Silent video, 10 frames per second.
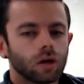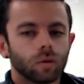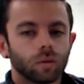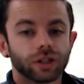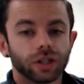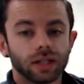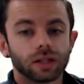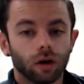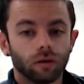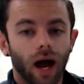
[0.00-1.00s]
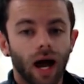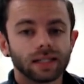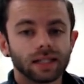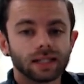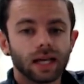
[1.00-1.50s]
which is our
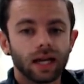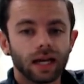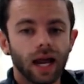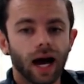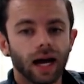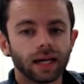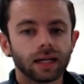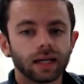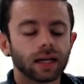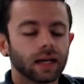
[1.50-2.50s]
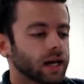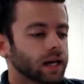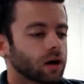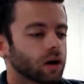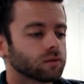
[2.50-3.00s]
rise is 9
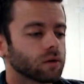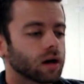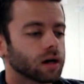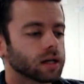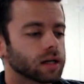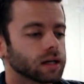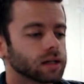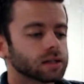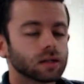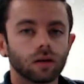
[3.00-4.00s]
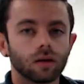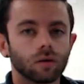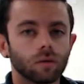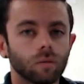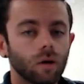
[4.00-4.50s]
and our run is
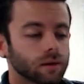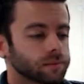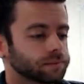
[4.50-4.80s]
1.